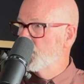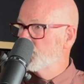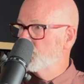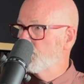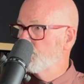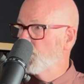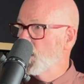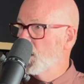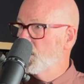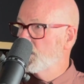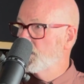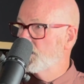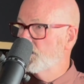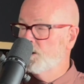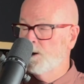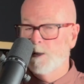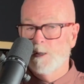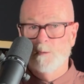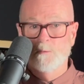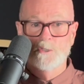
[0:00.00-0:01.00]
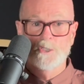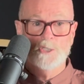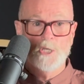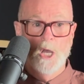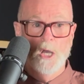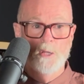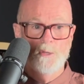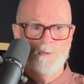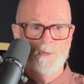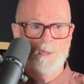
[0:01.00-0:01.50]
to market, there was
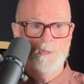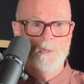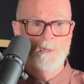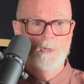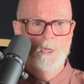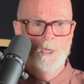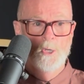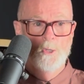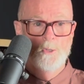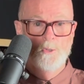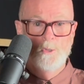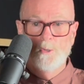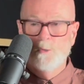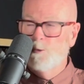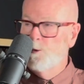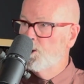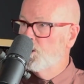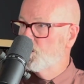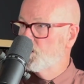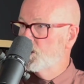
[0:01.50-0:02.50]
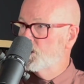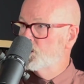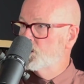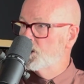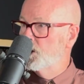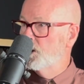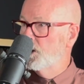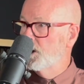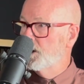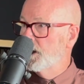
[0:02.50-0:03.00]
other new units
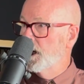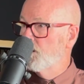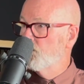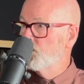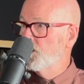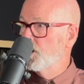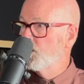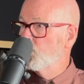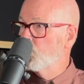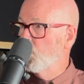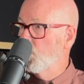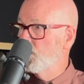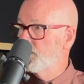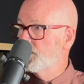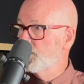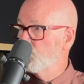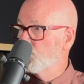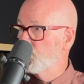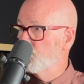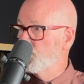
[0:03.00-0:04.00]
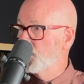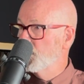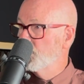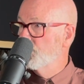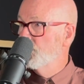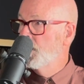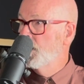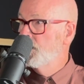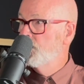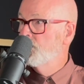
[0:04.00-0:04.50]
in the downtown core that were built.
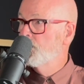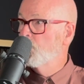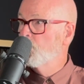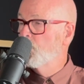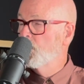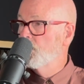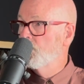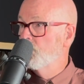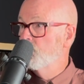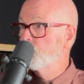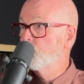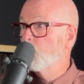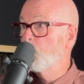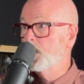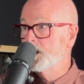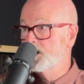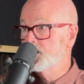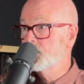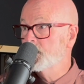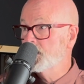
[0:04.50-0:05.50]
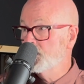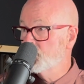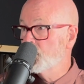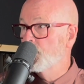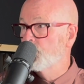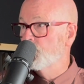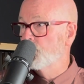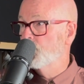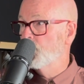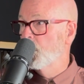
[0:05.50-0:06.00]
There were
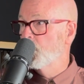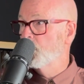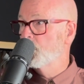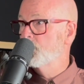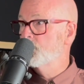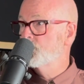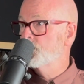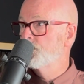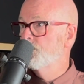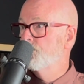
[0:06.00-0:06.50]
$2,600.